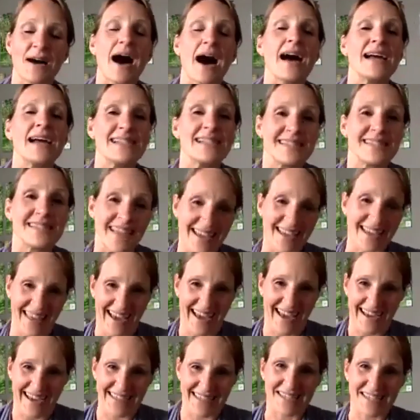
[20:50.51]
I say
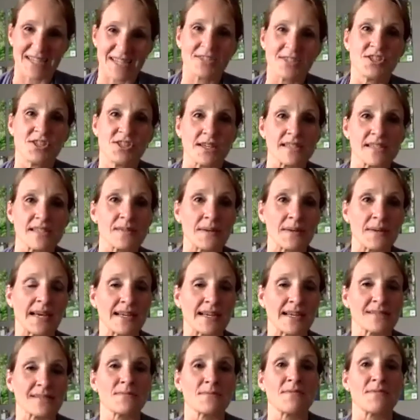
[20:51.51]
that just
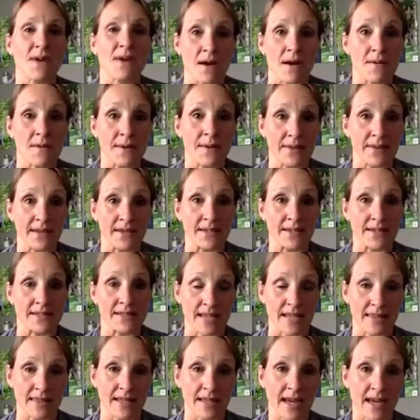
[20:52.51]
because we've all been there,
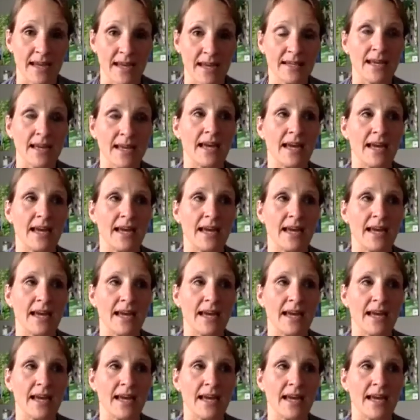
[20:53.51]
done that.